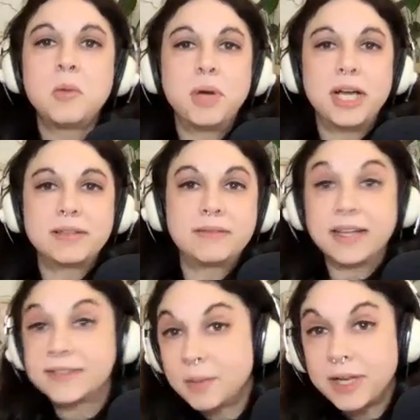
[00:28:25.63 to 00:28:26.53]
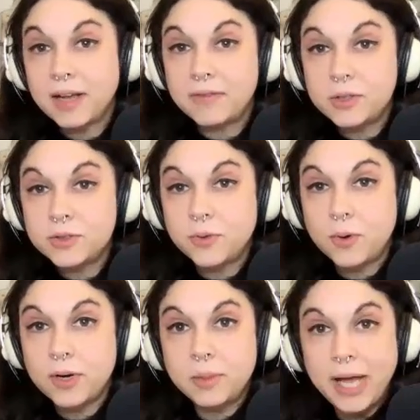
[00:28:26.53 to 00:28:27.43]
But that's something I've used
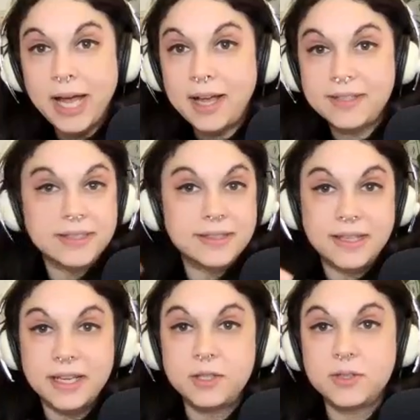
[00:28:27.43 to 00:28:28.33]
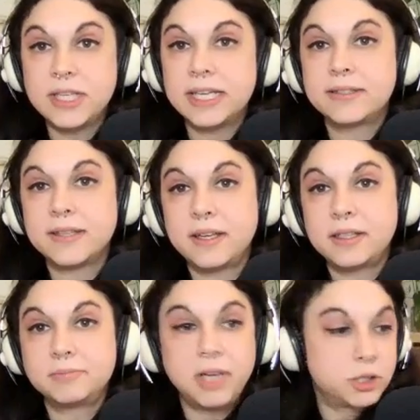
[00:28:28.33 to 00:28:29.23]
for in the past, is like using it as
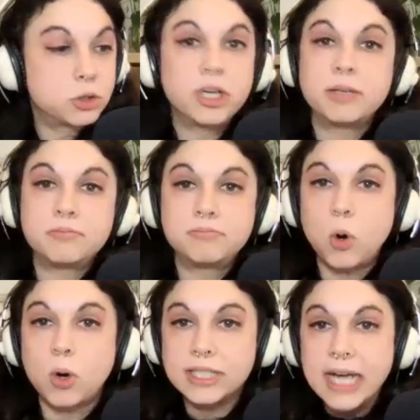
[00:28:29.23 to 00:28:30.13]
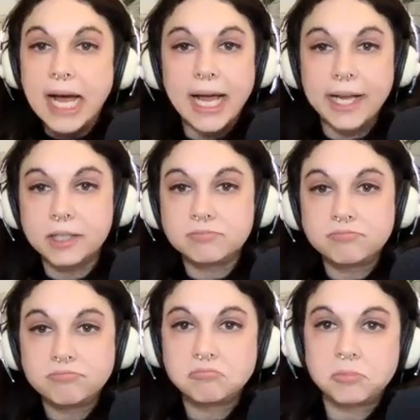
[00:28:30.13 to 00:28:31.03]
a trim or a tie
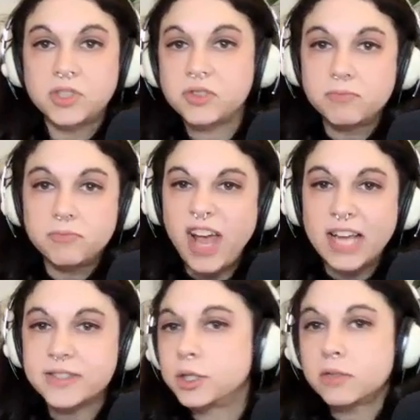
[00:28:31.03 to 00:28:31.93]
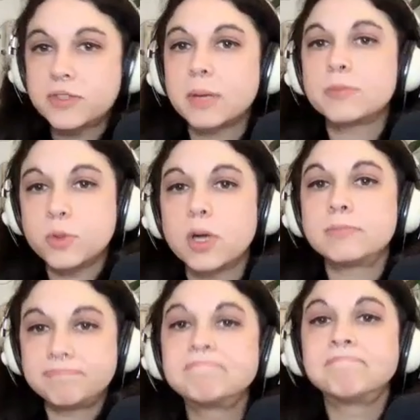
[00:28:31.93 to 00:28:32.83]
fastener of some
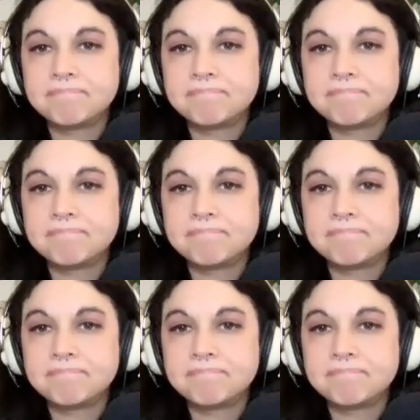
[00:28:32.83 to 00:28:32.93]
sort.